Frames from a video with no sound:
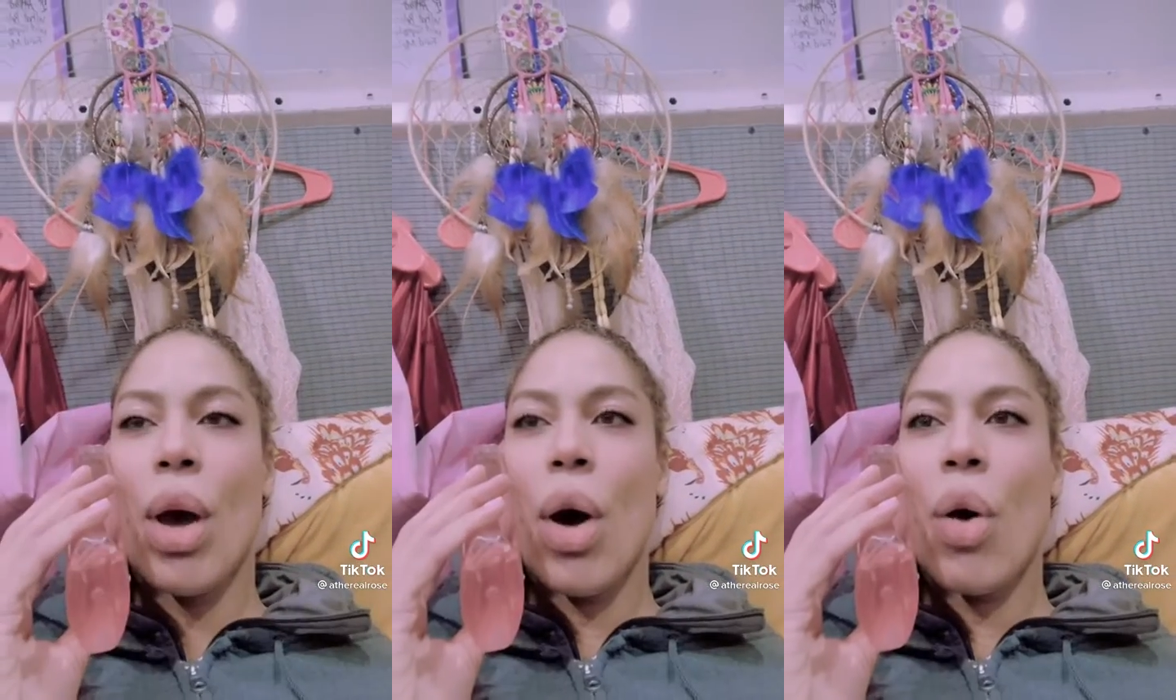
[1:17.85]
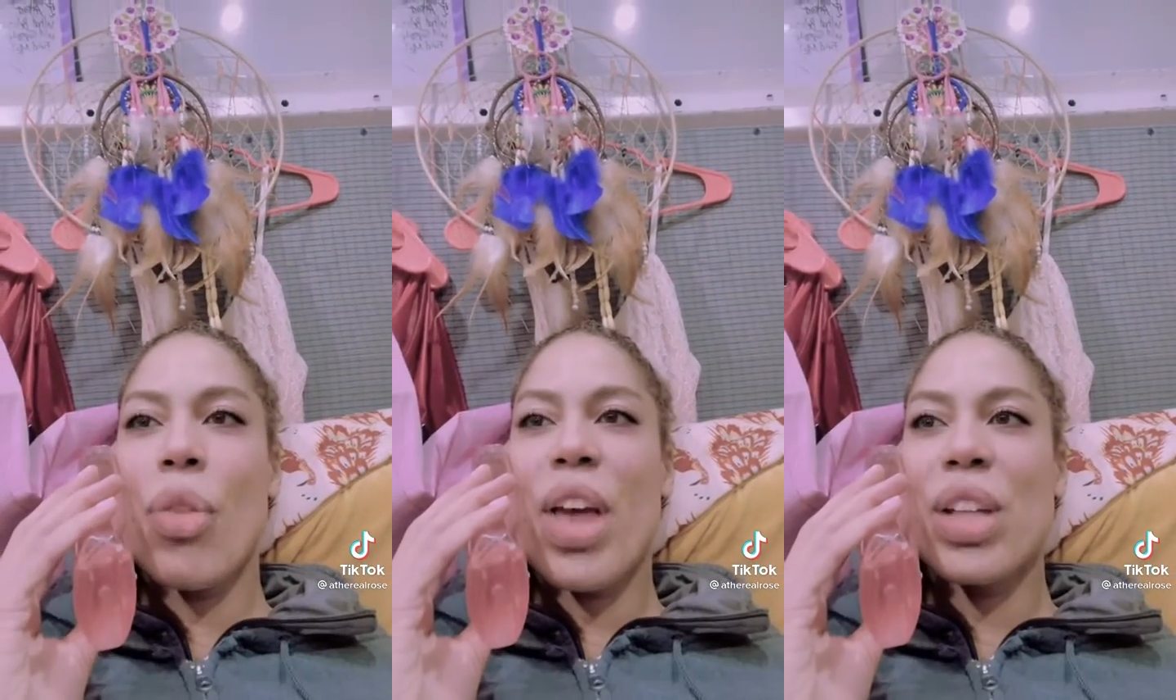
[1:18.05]

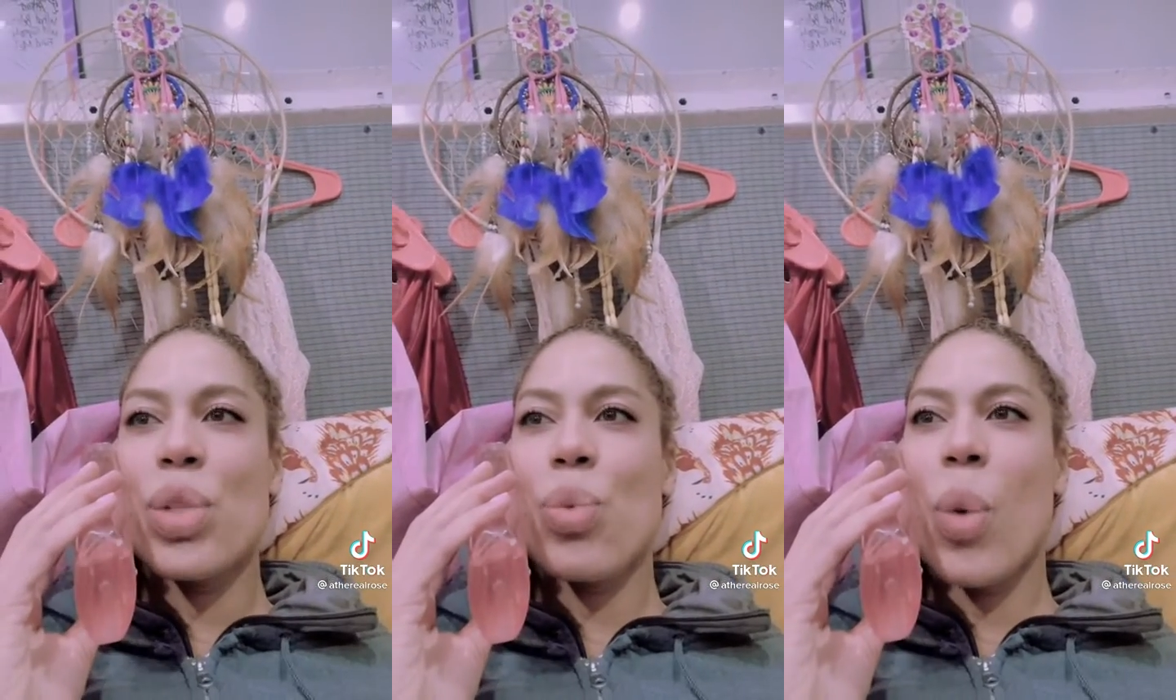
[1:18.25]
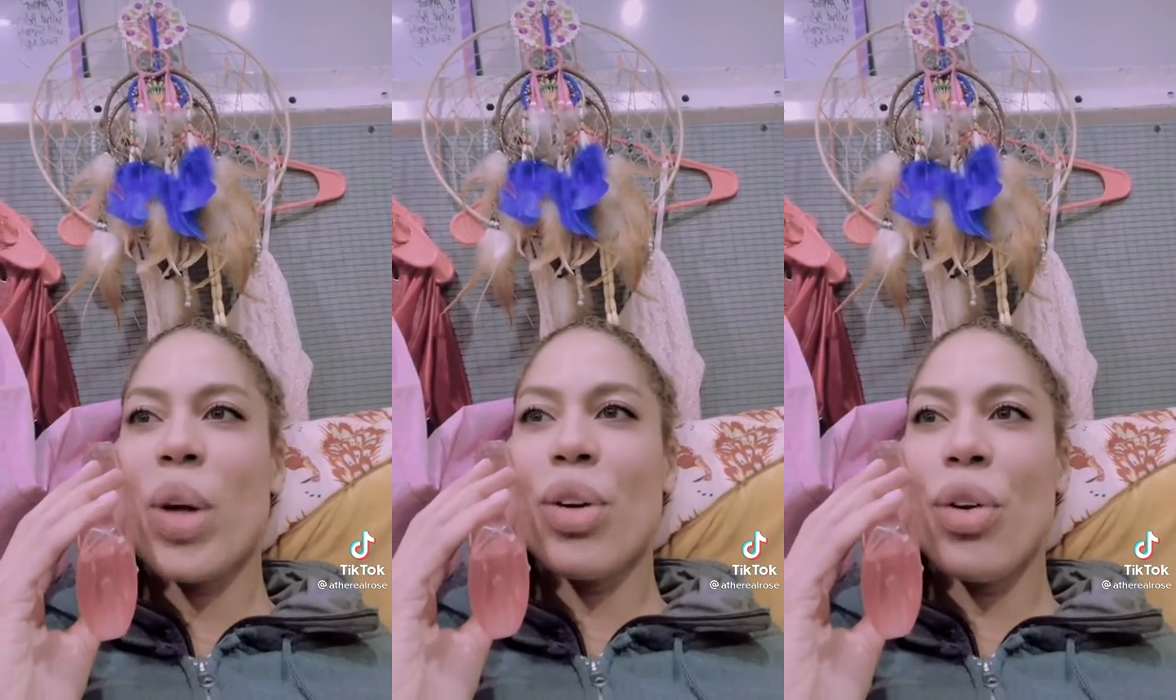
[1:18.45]
Oh, that's
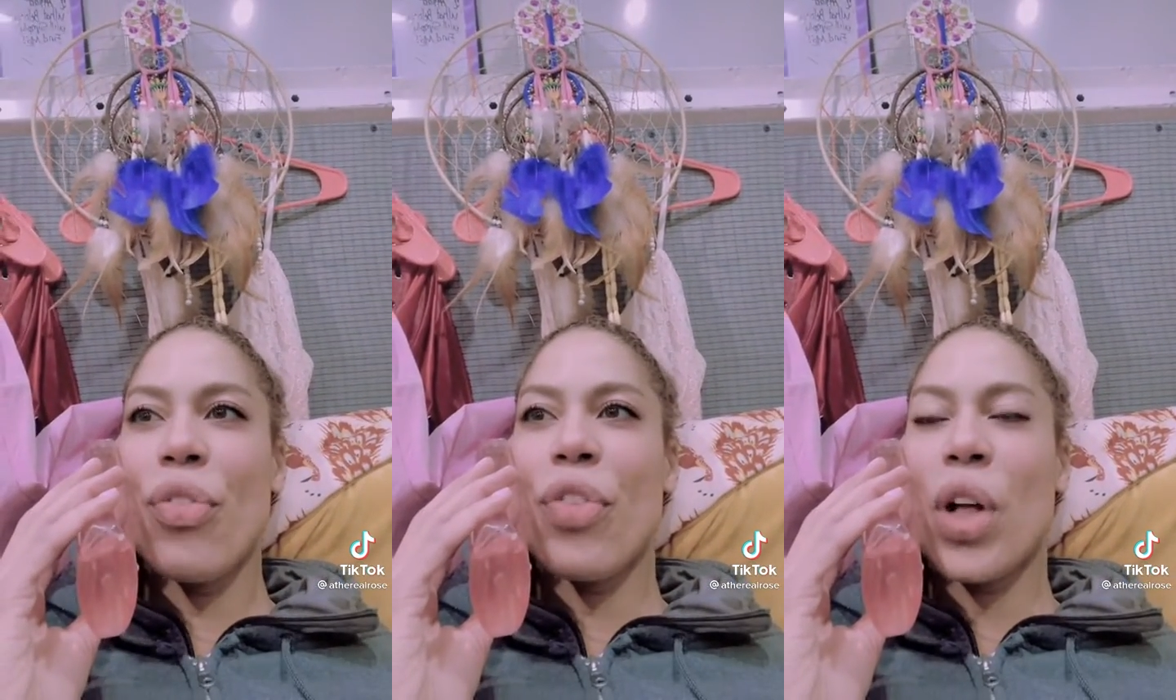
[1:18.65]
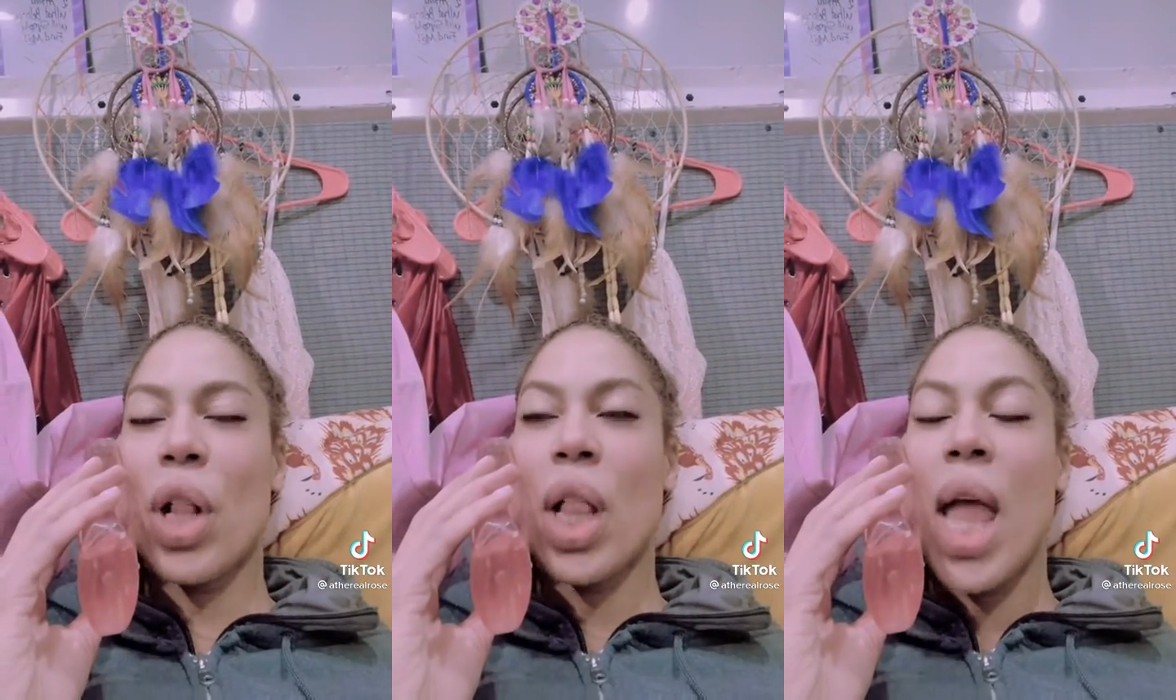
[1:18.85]

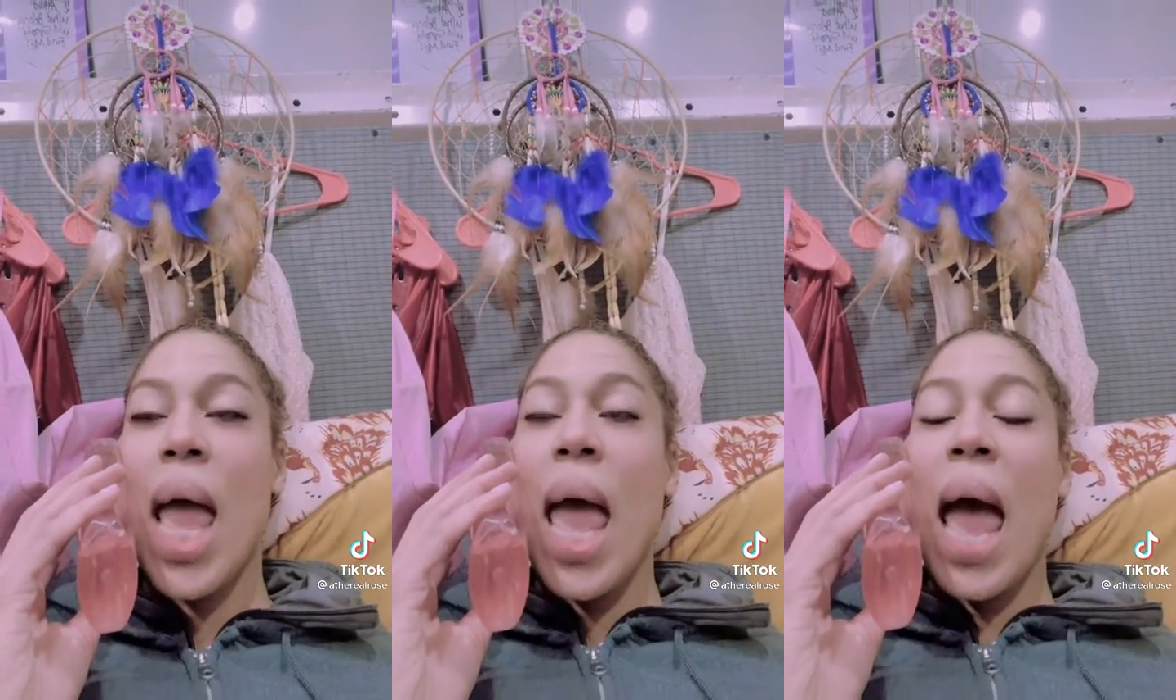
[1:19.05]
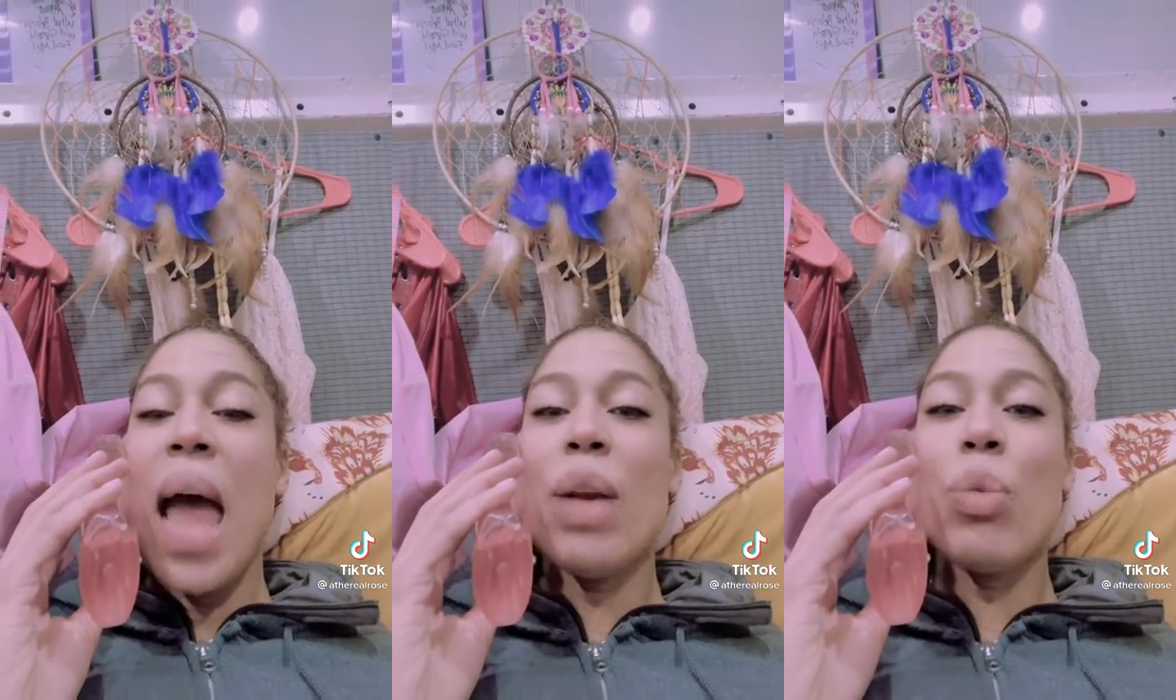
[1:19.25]
wonderful.
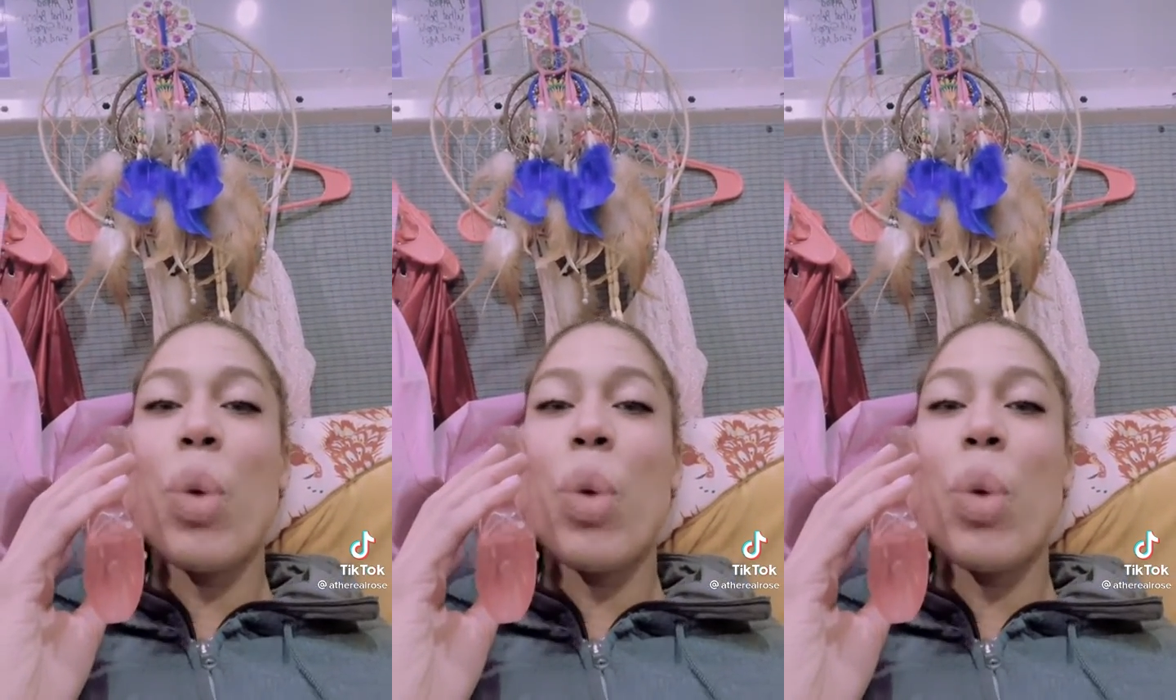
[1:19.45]
And